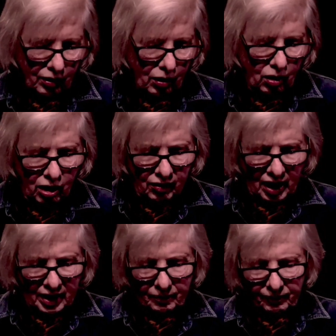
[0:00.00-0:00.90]
All
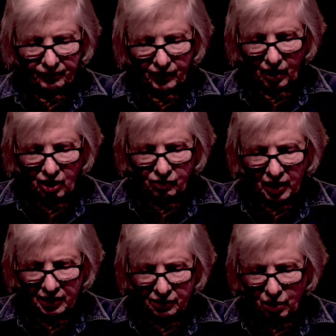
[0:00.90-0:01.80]
right, I'll write
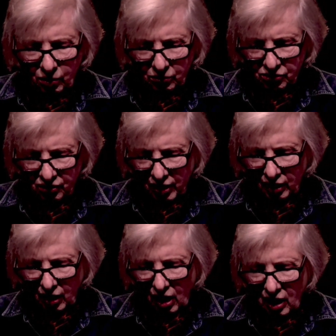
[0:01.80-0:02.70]
a note saying
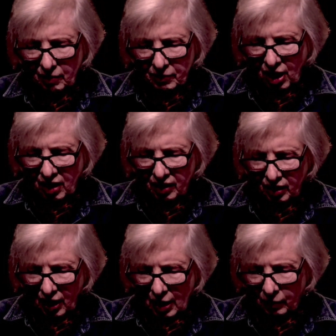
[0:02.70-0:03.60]
I am not
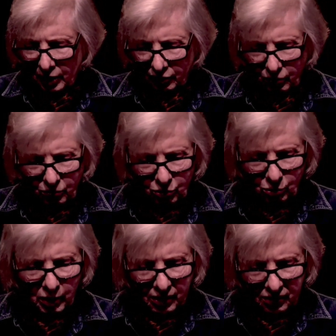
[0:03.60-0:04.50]
allowing you to
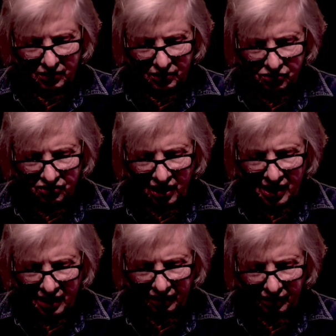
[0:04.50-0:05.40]
wear this
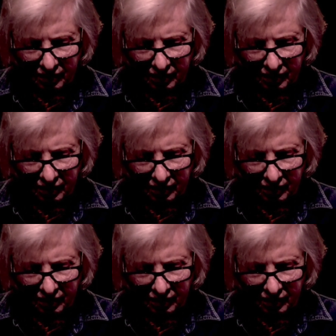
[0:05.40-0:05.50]
tag.